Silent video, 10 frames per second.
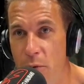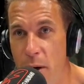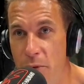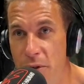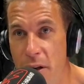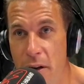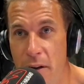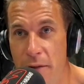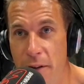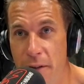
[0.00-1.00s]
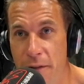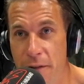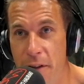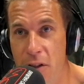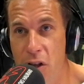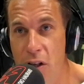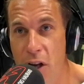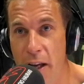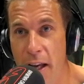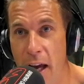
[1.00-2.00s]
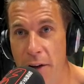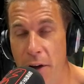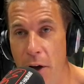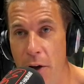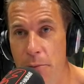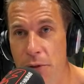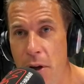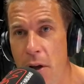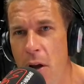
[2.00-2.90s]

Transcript: representative of GJ Gardner Homes.